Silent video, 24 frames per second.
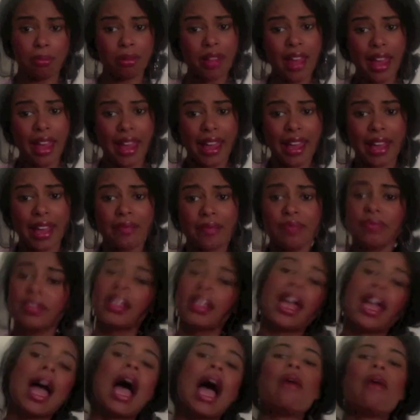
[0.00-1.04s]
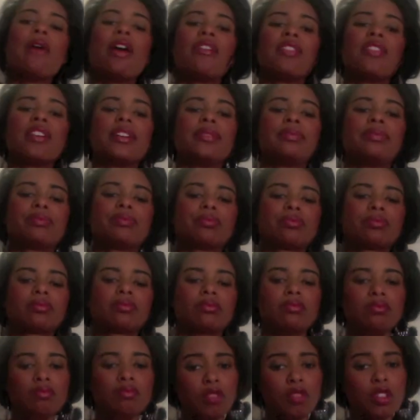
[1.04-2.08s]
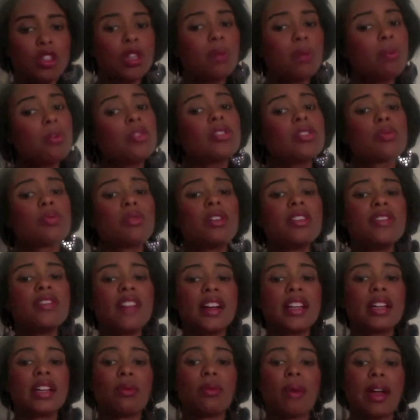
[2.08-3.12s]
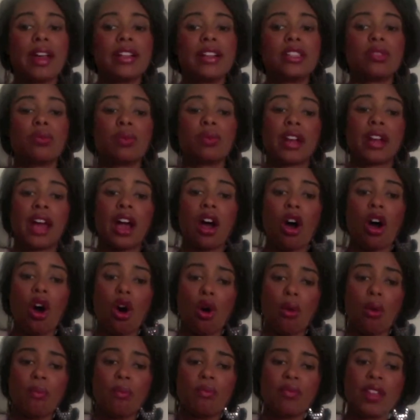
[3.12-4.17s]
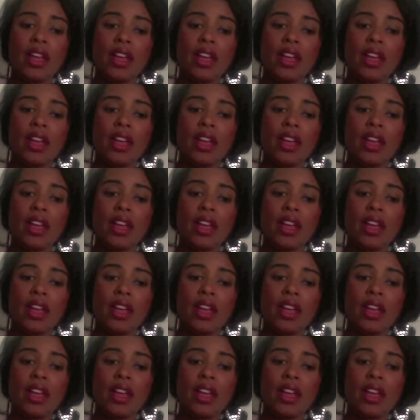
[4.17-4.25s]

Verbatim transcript: play. However, the Bulls will find a way to win at home.